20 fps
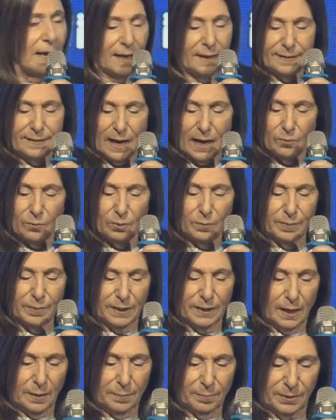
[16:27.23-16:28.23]
and I will
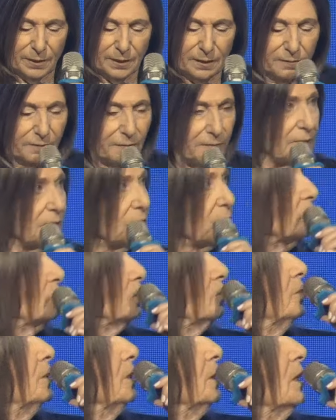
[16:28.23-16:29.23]
be happy if it
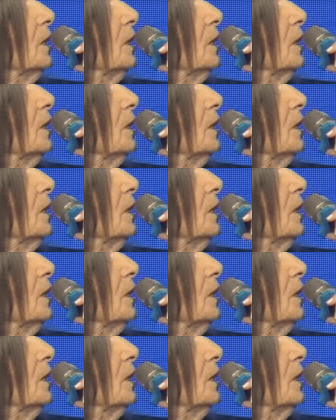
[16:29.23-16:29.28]
could be